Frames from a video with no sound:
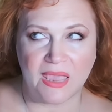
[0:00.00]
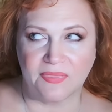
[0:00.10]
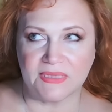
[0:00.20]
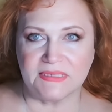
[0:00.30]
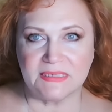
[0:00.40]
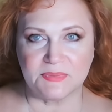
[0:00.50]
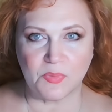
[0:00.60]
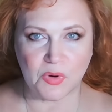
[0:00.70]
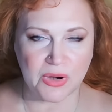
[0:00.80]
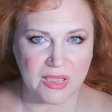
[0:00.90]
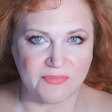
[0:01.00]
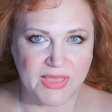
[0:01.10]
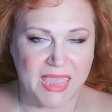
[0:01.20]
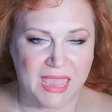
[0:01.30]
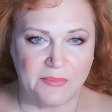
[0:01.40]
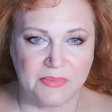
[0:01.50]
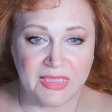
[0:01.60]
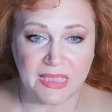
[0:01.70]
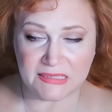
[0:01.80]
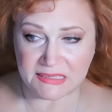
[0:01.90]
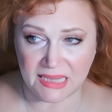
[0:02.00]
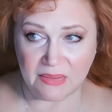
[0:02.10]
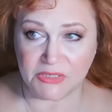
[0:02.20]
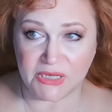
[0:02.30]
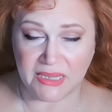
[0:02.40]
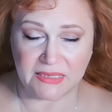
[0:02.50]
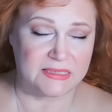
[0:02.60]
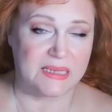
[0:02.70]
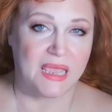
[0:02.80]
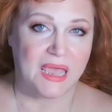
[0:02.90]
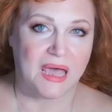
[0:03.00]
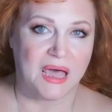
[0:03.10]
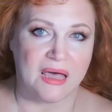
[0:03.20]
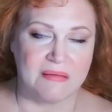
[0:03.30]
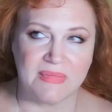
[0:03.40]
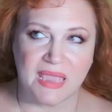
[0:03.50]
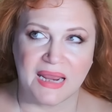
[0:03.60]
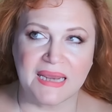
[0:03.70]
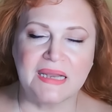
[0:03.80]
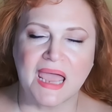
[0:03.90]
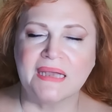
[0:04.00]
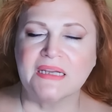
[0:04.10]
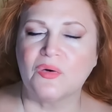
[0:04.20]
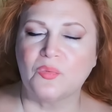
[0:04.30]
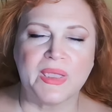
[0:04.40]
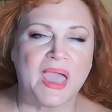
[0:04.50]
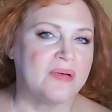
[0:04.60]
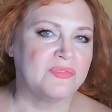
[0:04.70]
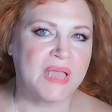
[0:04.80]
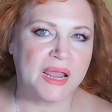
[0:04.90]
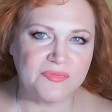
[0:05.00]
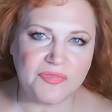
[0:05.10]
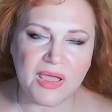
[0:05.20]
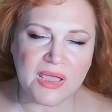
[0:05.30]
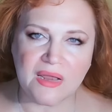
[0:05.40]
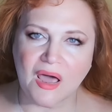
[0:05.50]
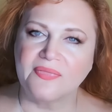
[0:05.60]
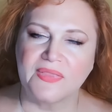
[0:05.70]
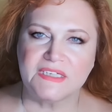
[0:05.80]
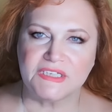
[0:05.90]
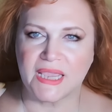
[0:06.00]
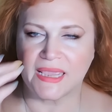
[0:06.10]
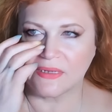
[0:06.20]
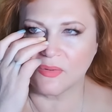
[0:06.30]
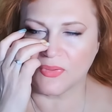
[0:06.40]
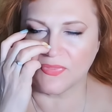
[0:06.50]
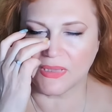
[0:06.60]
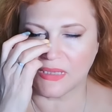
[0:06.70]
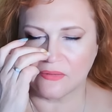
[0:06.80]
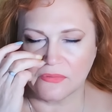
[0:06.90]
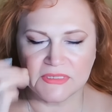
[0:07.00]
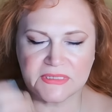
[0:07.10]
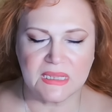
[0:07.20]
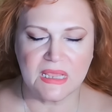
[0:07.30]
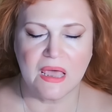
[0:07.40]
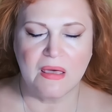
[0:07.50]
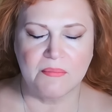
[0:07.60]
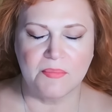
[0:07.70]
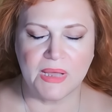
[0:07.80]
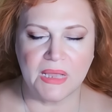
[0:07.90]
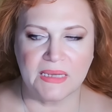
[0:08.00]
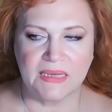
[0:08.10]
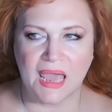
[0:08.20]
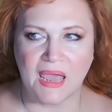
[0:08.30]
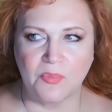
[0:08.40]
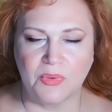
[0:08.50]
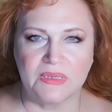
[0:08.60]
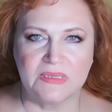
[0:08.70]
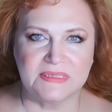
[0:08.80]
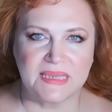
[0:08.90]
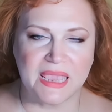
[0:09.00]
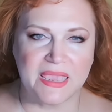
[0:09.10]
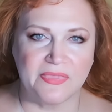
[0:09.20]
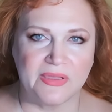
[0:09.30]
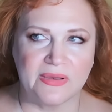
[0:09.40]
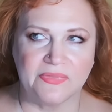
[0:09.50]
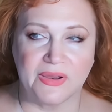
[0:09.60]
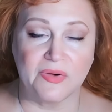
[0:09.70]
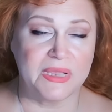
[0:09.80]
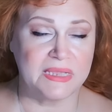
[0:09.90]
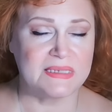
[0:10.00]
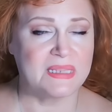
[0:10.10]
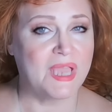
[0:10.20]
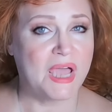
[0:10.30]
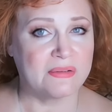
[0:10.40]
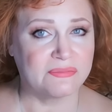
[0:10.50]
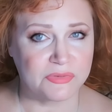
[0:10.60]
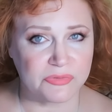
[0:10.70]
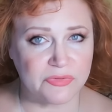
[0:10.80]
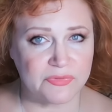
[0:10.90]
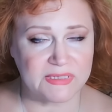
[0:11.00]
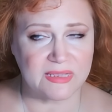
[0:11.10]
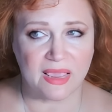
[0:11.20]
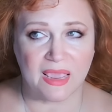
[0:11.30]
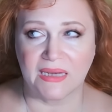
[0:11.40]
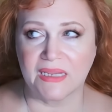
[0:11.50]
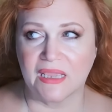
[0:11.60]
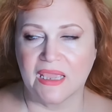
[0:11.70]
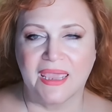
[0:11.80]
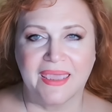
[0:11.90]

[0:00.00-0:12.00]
Okay, this is more of a heavy subject. Um, and I, I know we have a lot of fun on this channel with the ghosts, but I will say that there is a lot of truth to that.